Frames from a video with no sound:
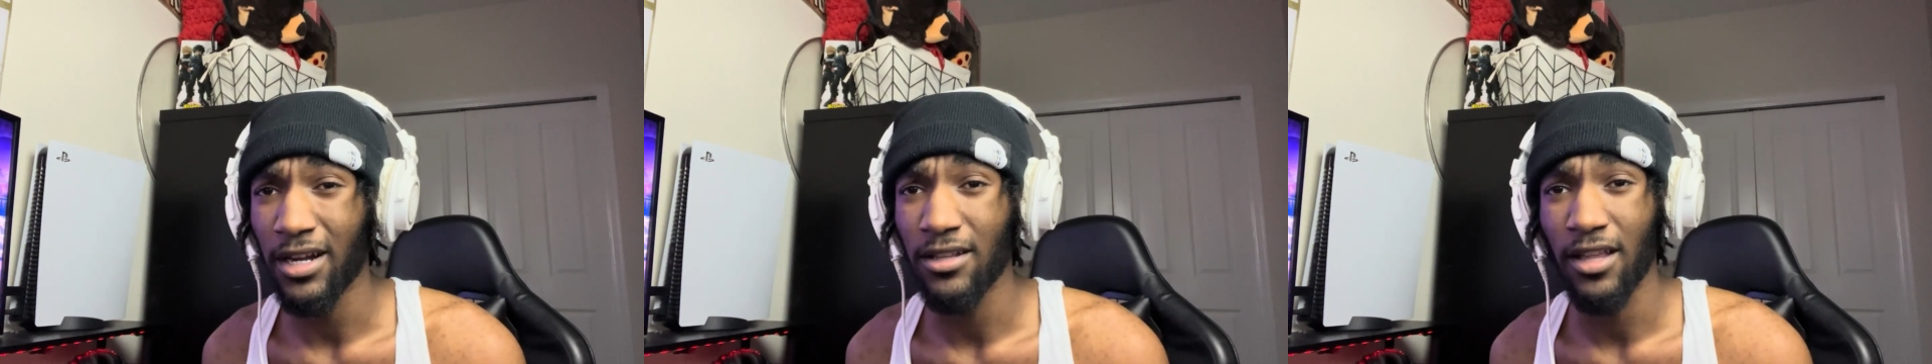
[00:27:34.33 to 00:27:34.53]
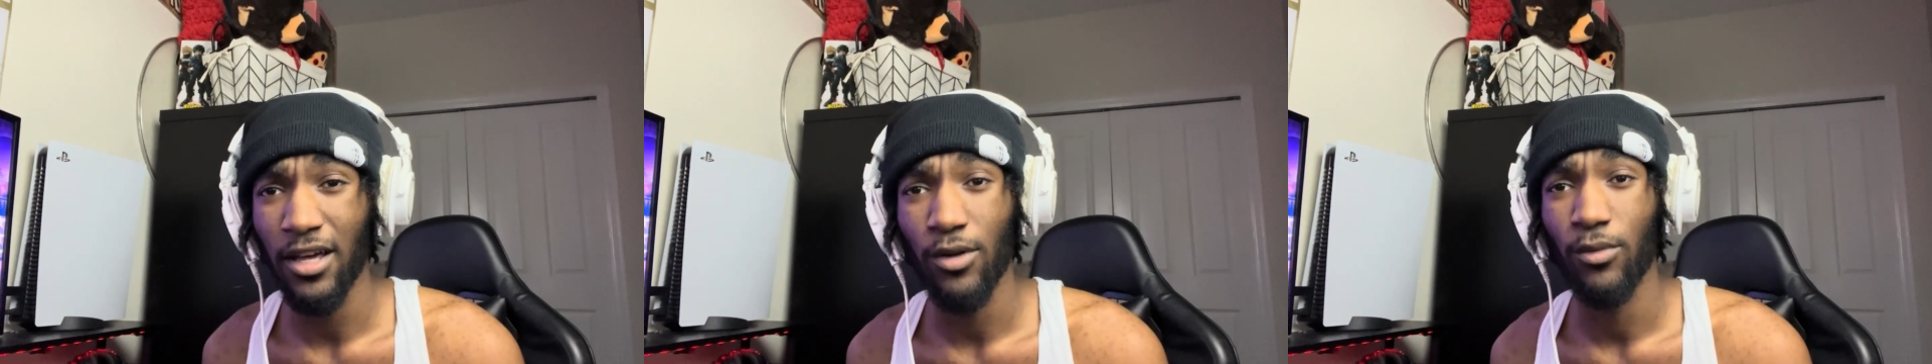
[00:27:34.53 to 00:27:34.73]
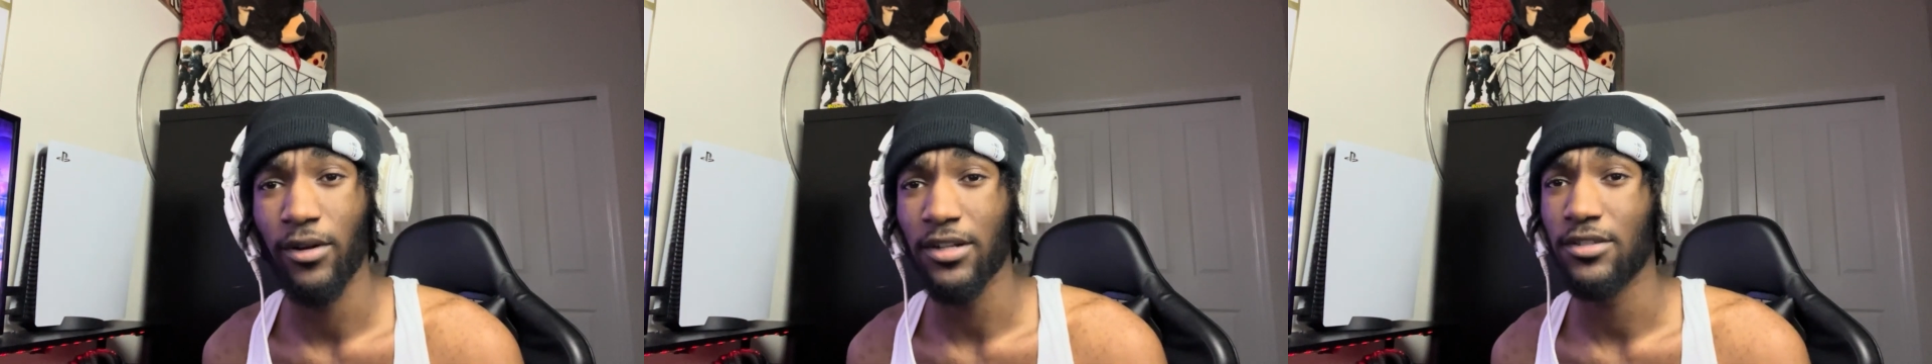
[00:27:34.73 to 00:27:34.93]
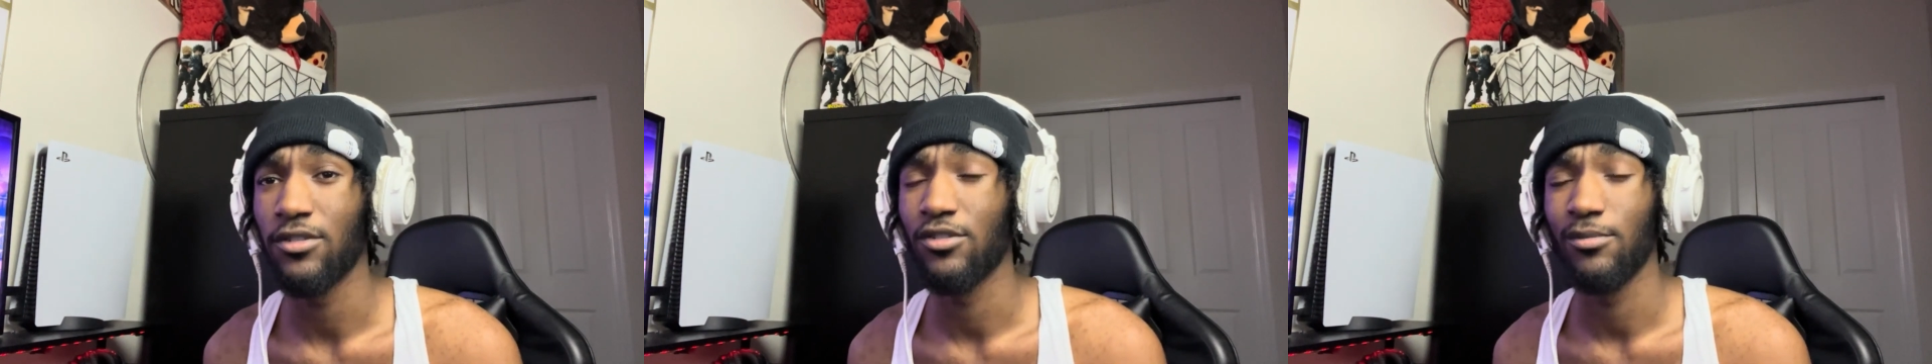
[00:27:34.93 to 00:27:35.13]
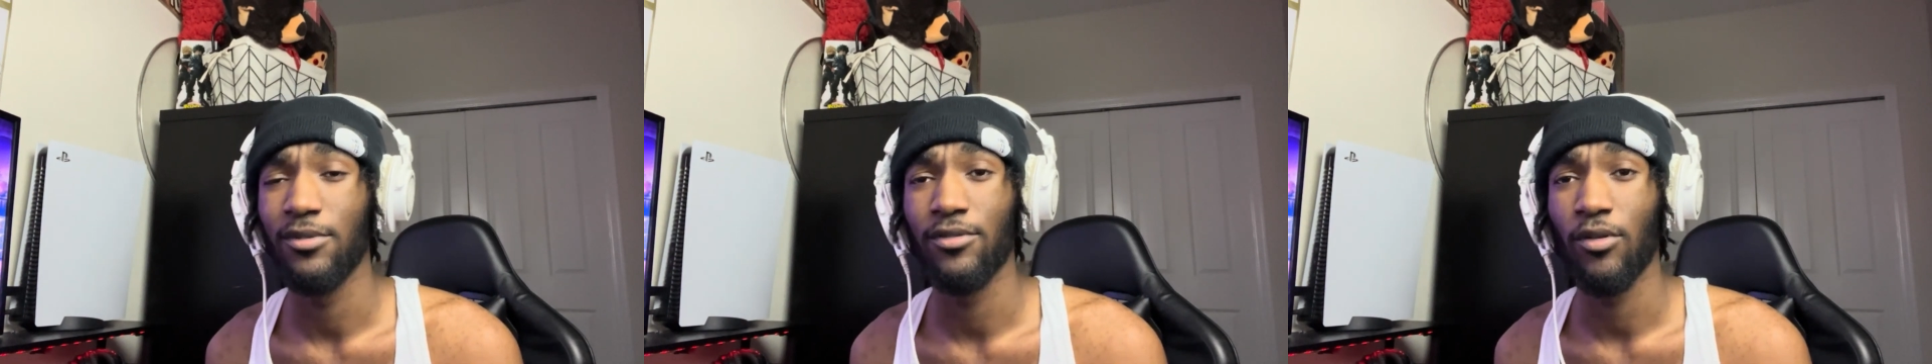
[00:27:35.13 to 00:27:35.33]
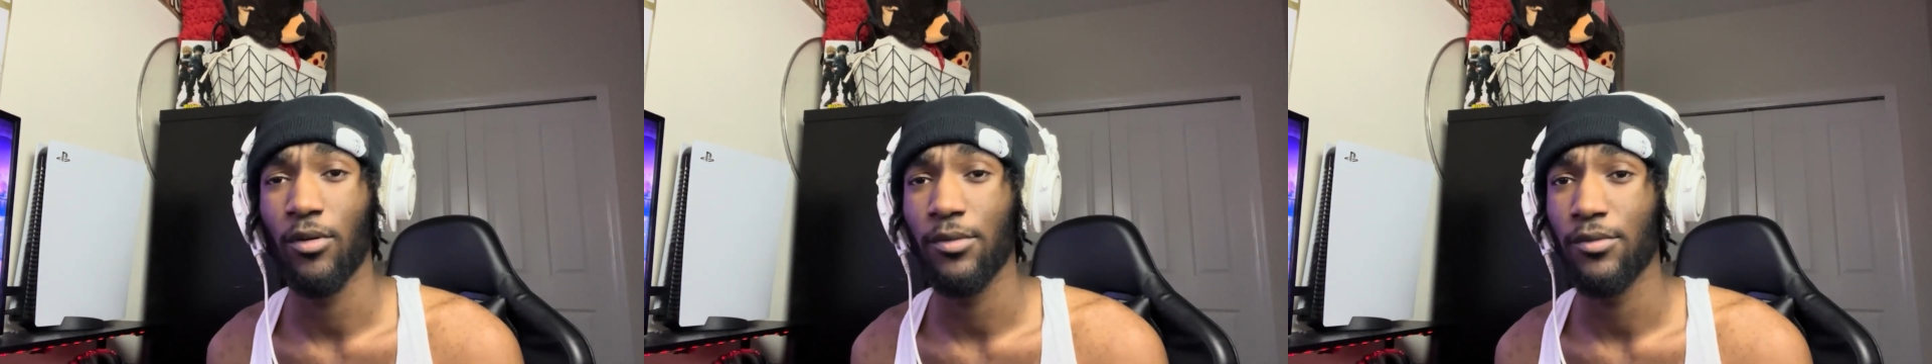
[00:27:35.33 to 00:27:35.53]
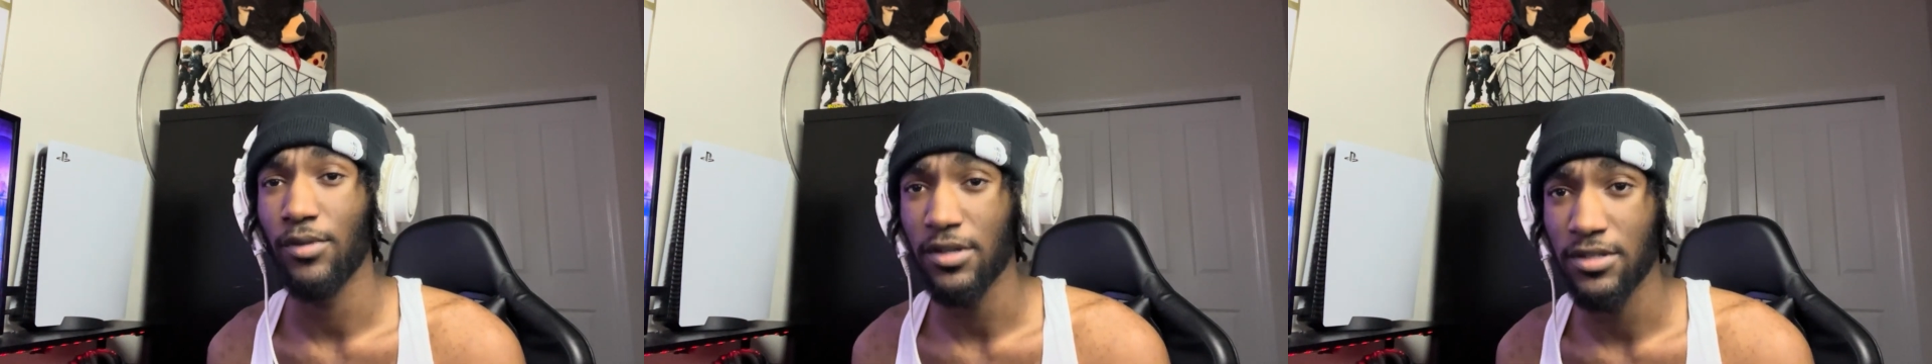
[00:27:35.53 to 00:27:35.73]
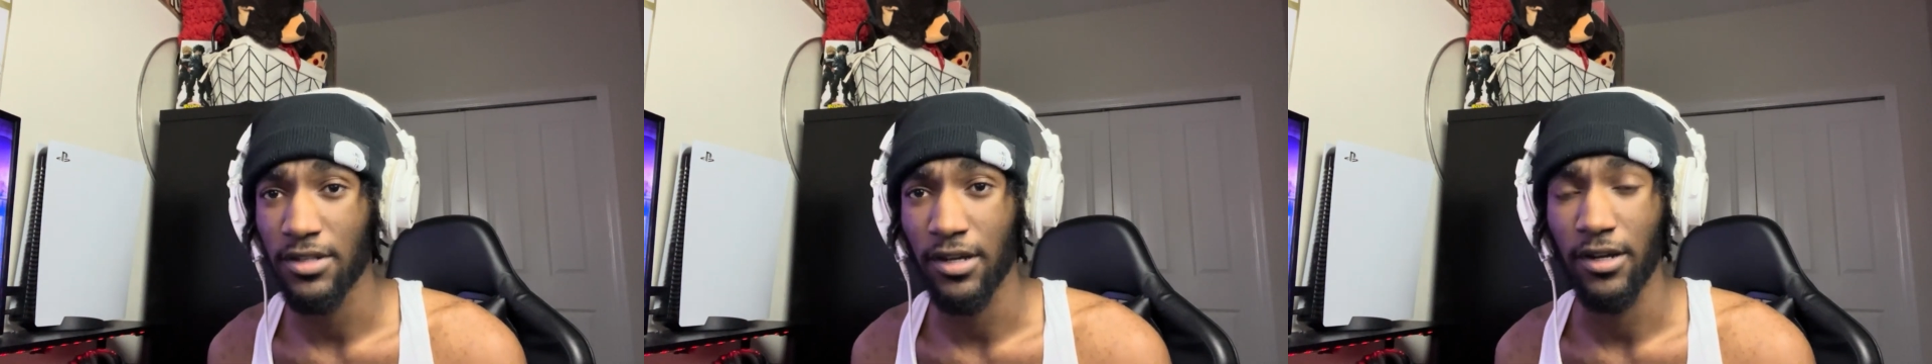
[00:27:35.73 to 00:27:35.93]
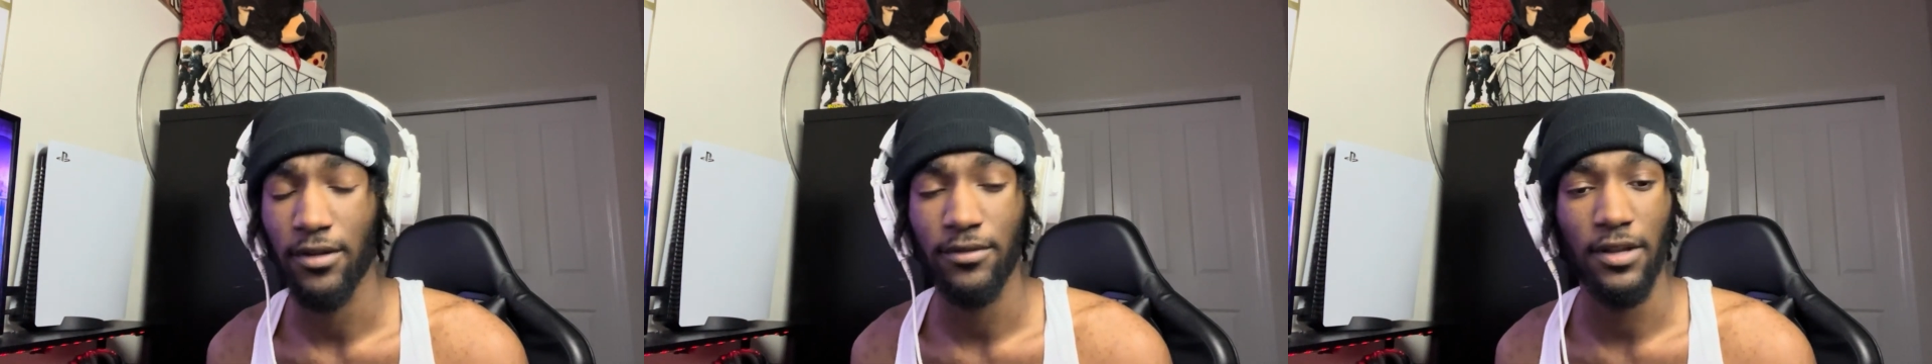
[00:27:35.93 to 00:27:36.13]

lot of work to do before we reach there,